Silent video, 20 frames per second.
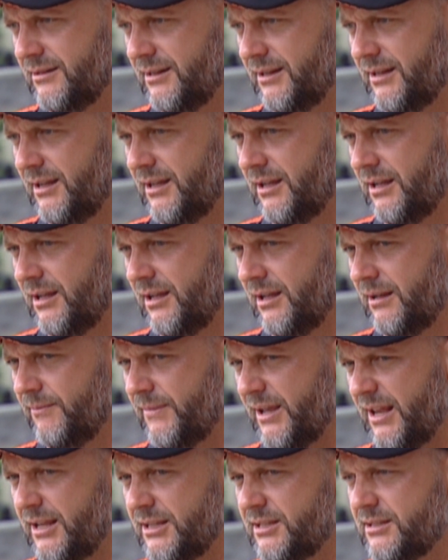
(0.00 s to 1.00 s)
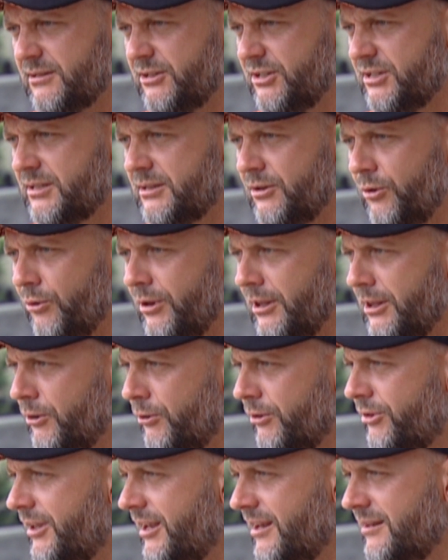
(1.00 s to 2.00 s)
and it's just all the
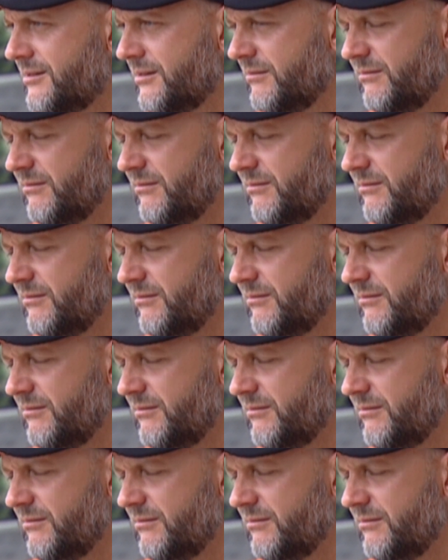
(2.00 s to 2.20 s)
little things.